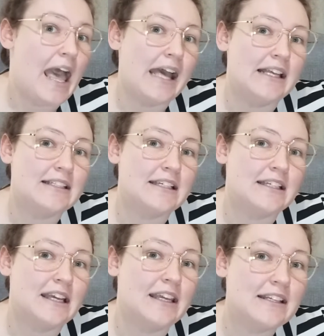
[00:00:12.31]
as
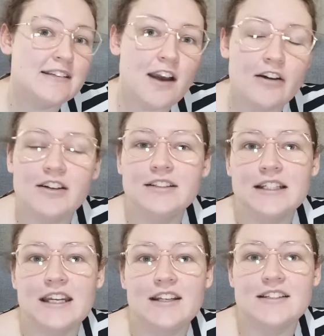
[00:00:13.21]
it is
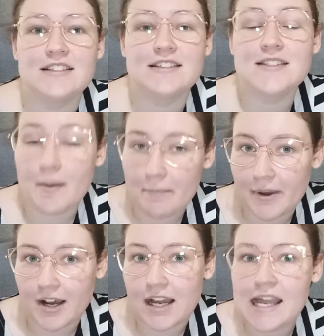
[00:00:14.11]
currently
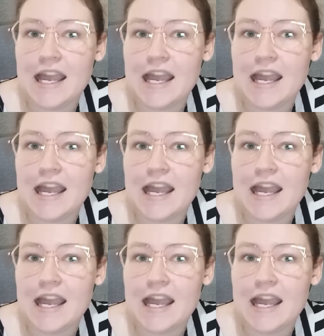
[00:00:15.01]
December